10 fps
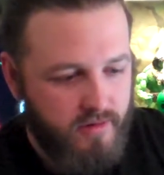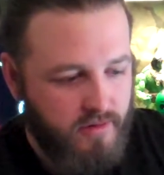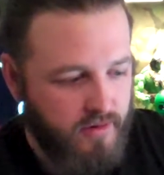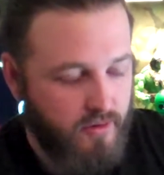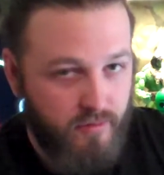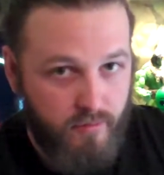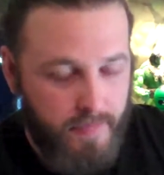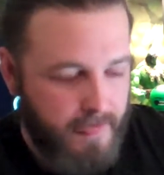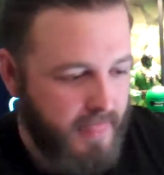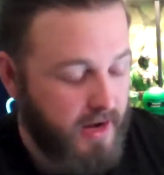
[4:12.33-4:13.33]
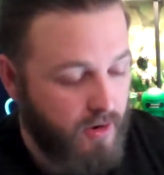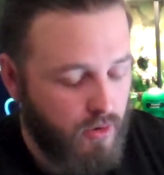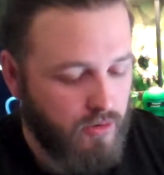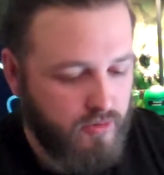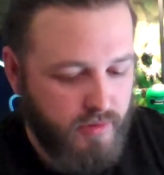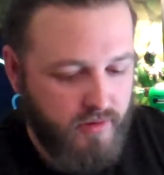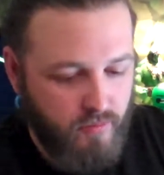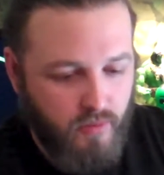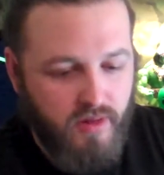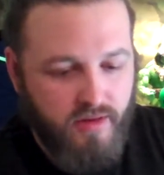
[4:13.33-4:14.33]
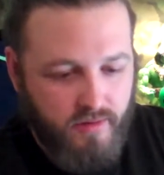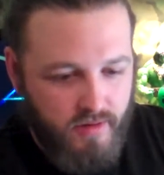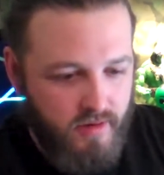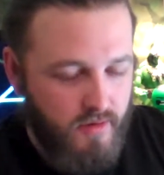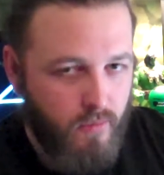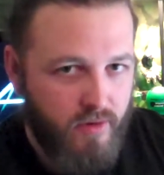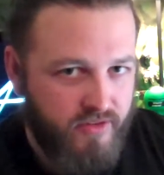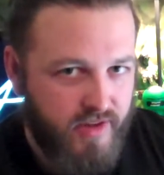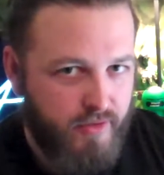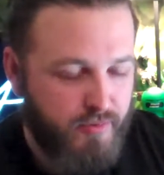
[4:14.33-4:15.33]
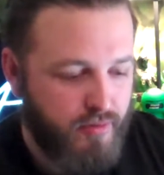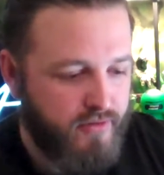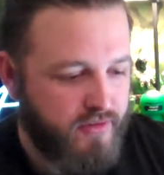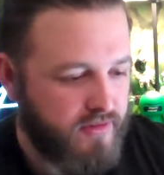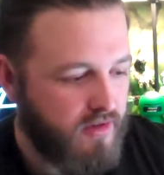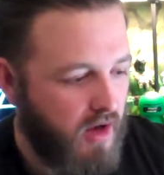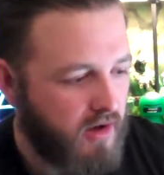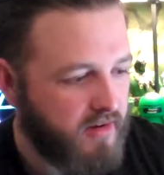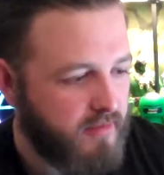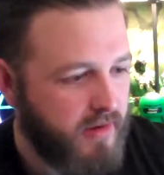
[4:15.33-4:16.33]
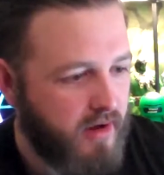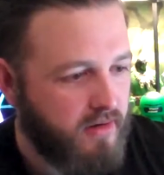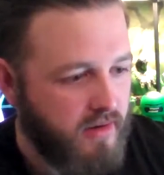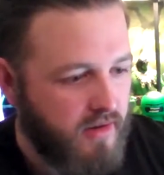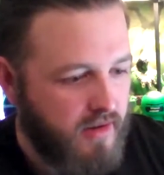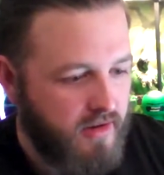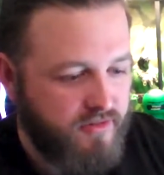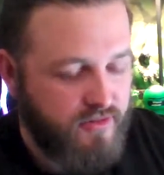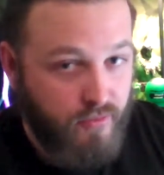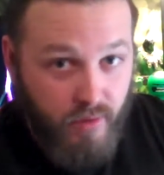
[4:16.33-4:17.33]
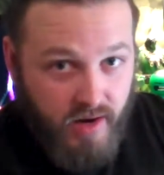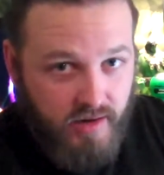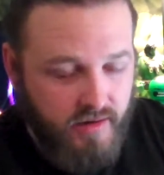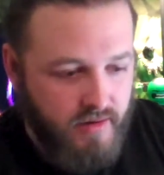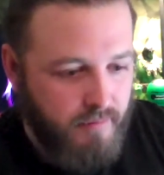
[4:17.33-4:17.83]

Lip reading: not an older, but one of the ones I was previously talking about, and it's great.